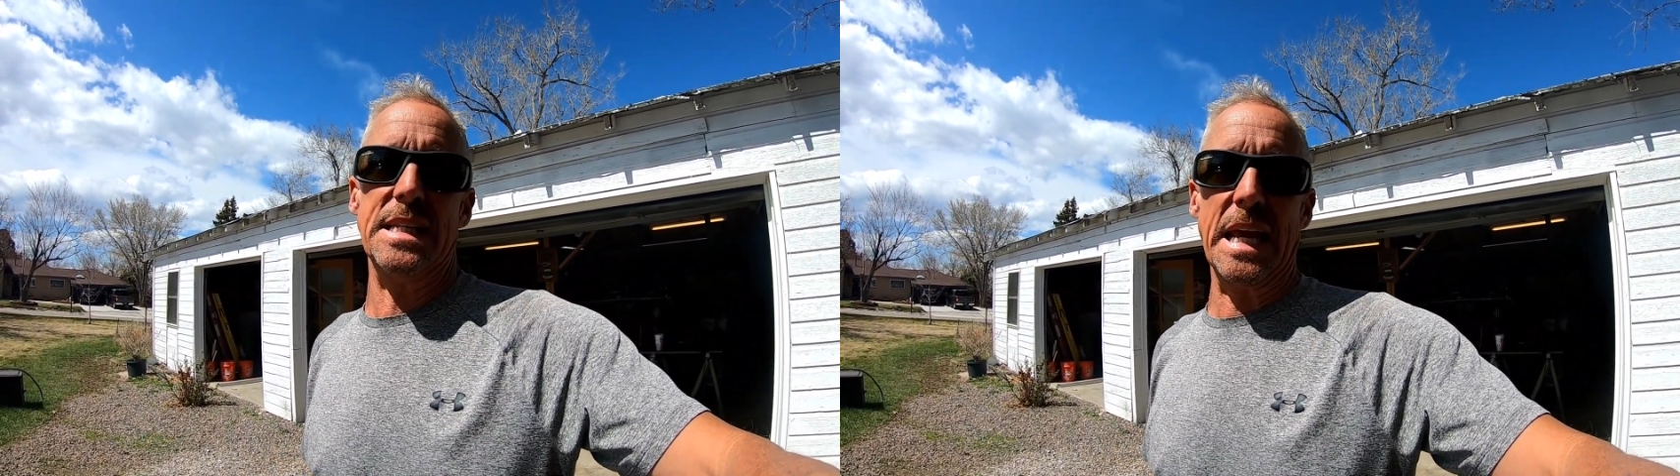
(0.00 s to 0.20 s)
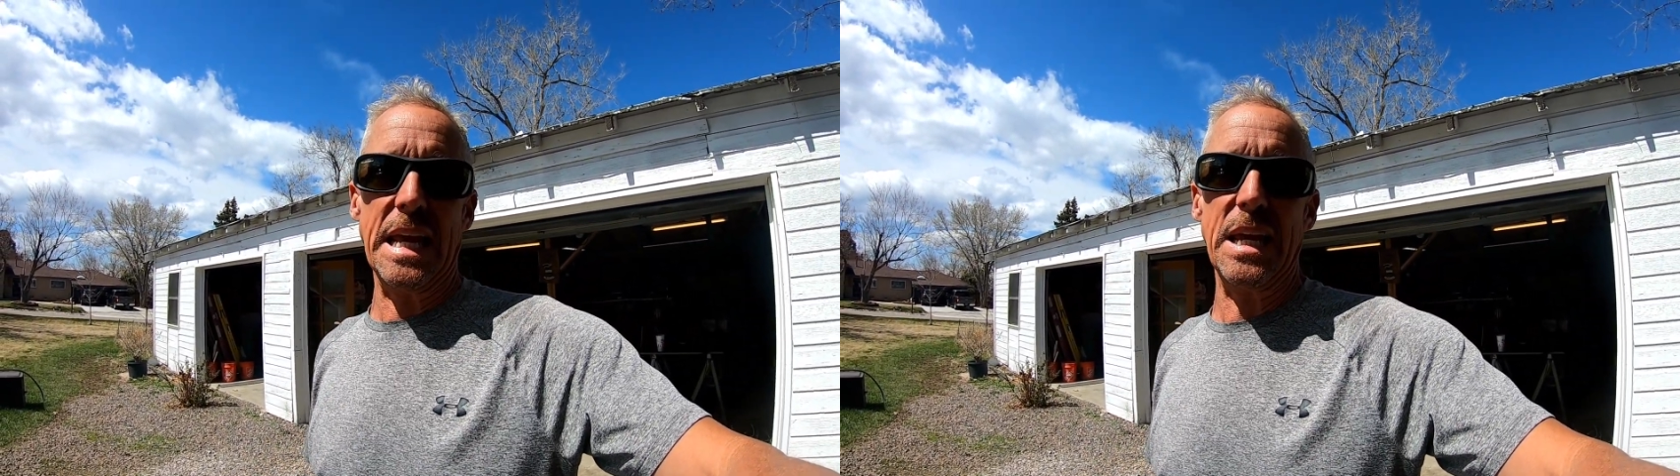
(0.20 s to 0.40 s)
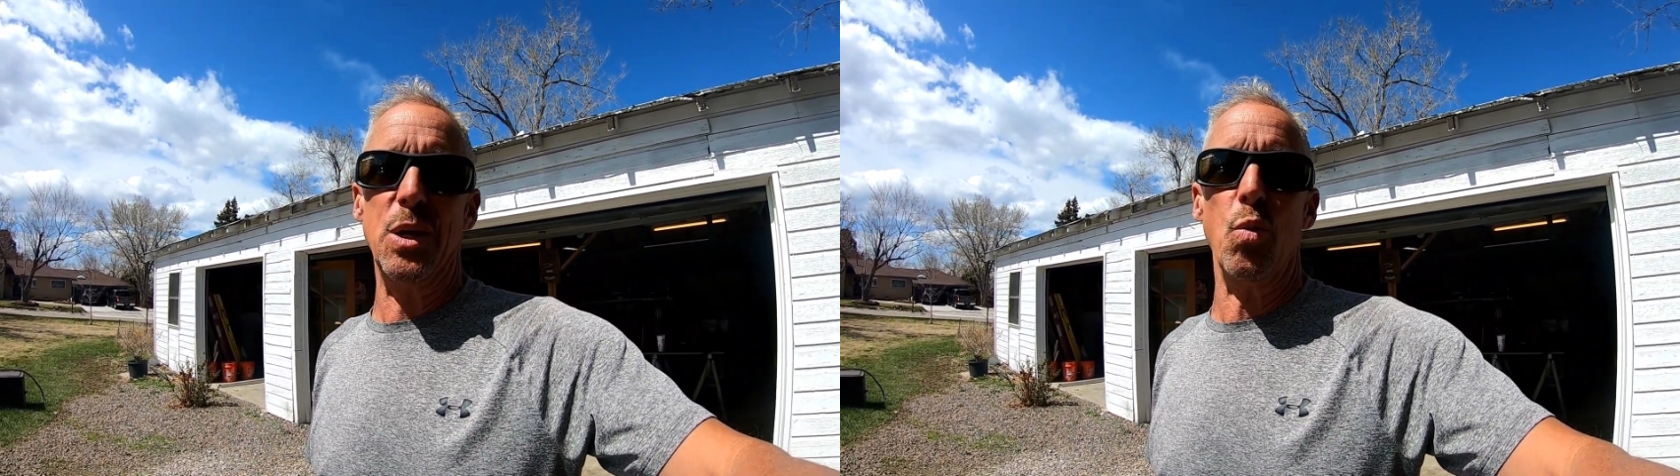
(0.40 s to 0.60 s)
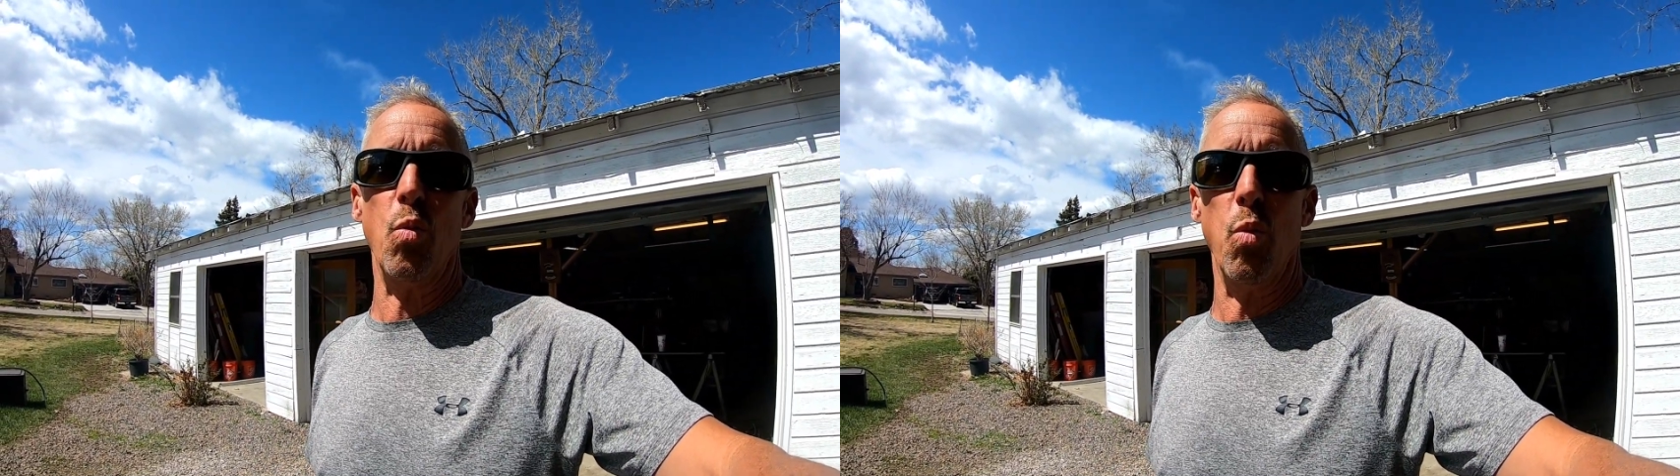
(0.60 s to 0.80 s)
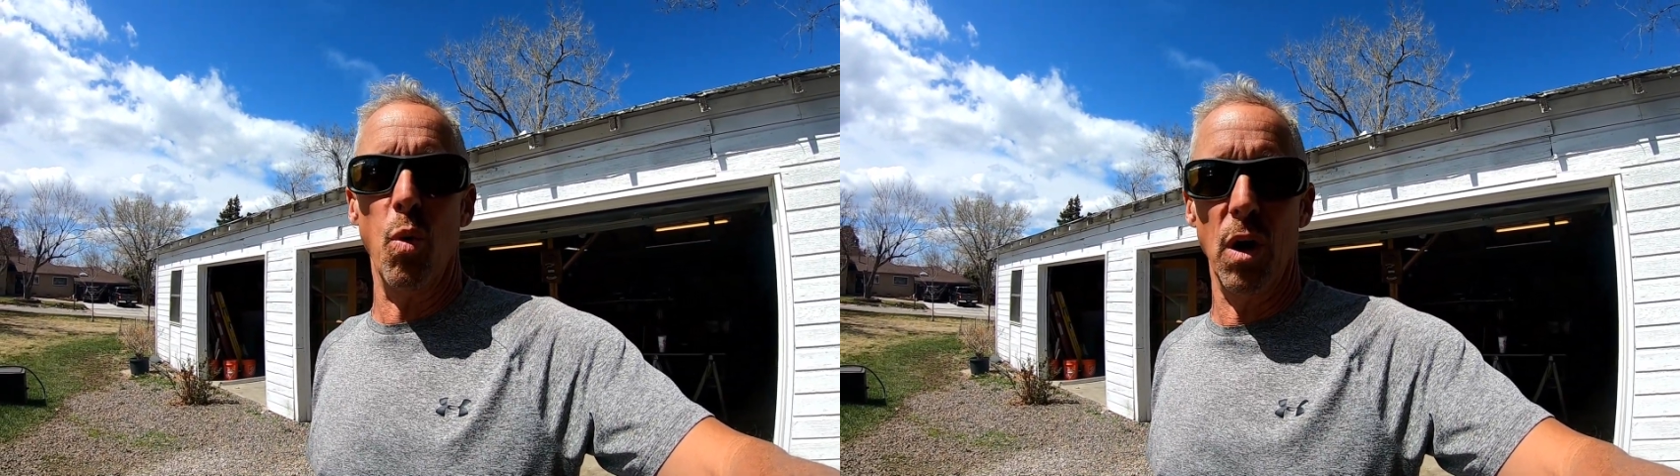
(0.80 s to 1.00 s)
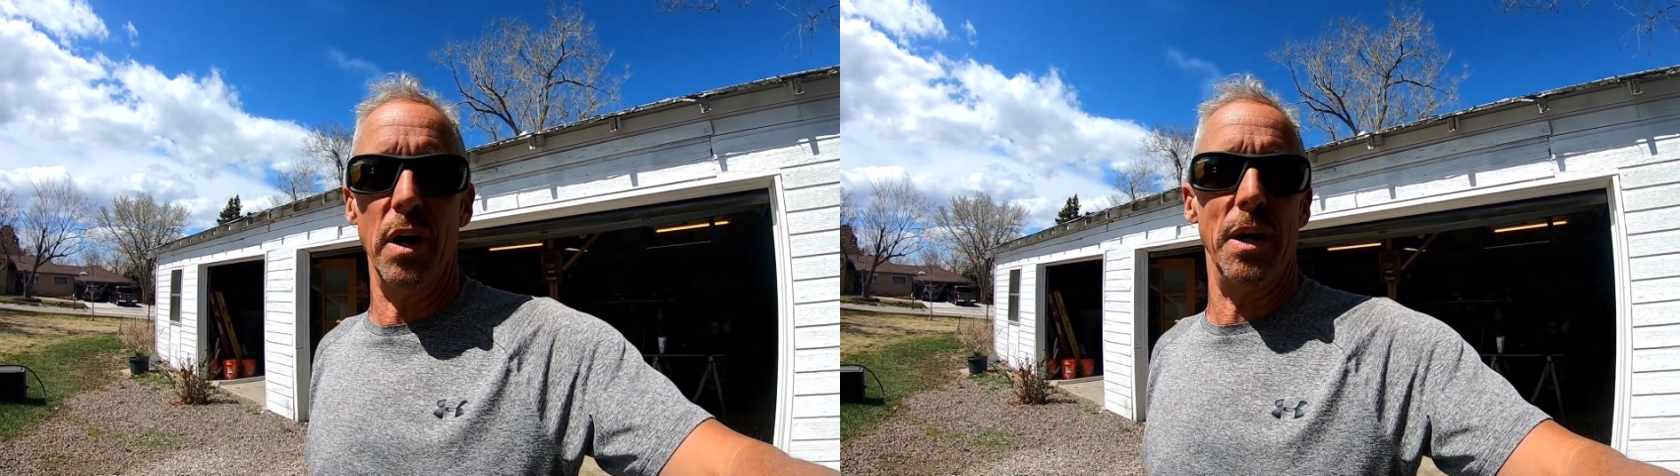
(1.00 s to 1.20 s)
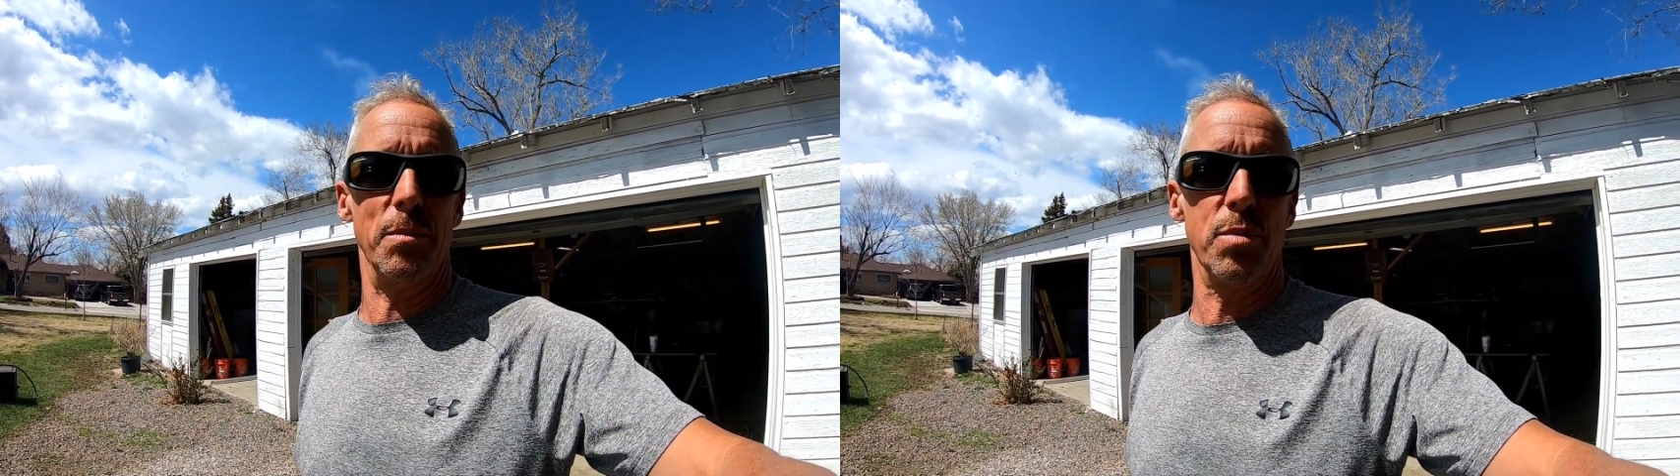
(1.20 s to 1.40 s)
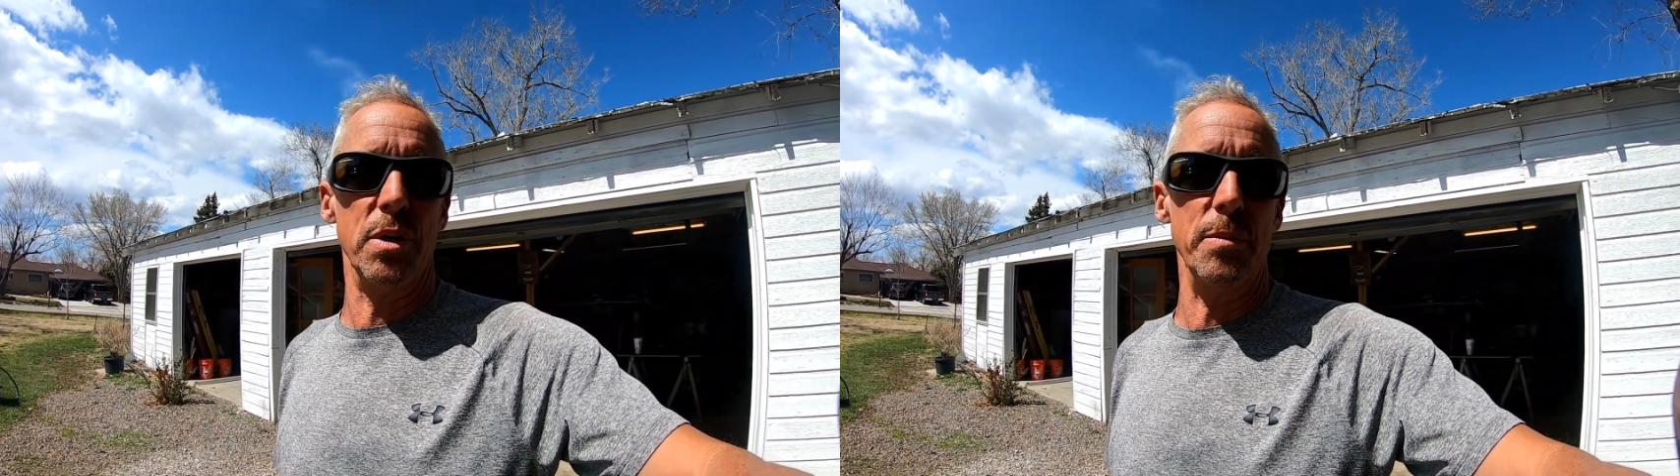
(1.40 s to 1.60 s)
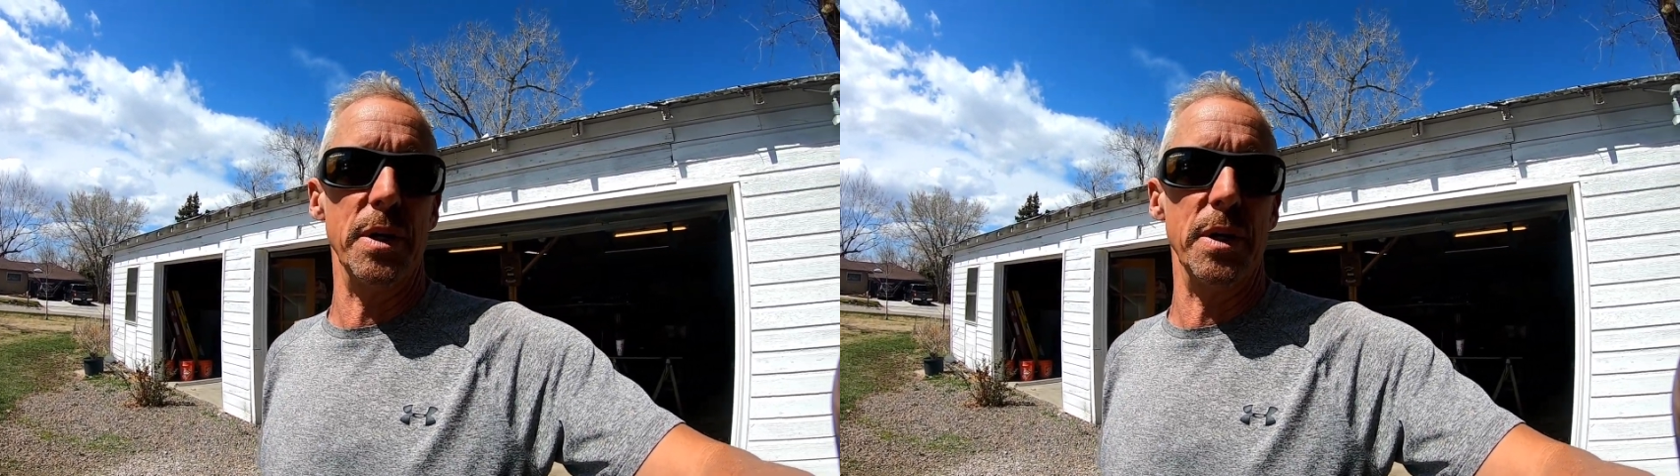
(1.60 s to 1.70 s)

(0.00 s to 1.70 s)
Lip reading: day one, pretty